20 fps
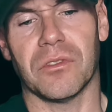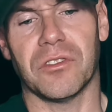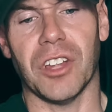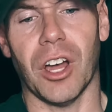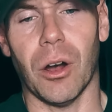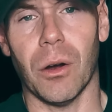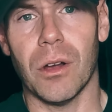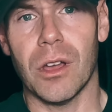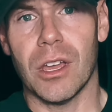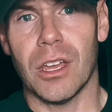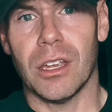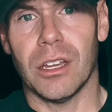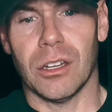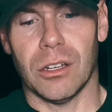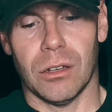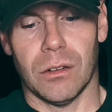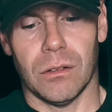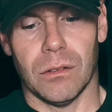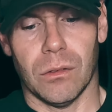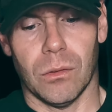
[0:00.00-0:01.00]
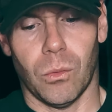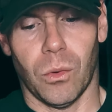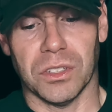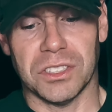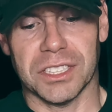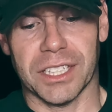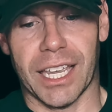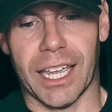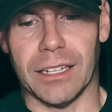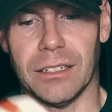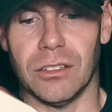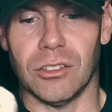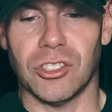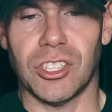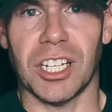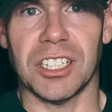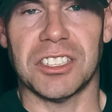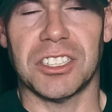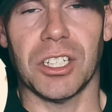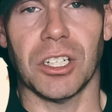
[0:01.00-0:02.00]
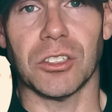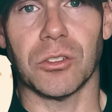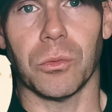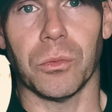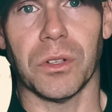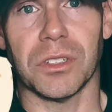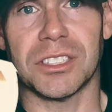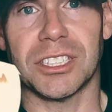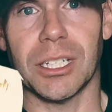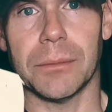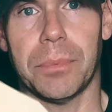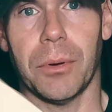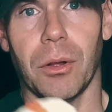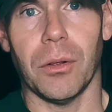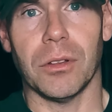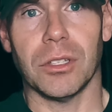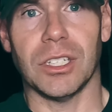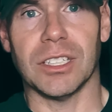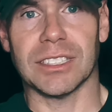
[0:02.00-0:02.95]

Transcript: So once again, chest seals, real simple.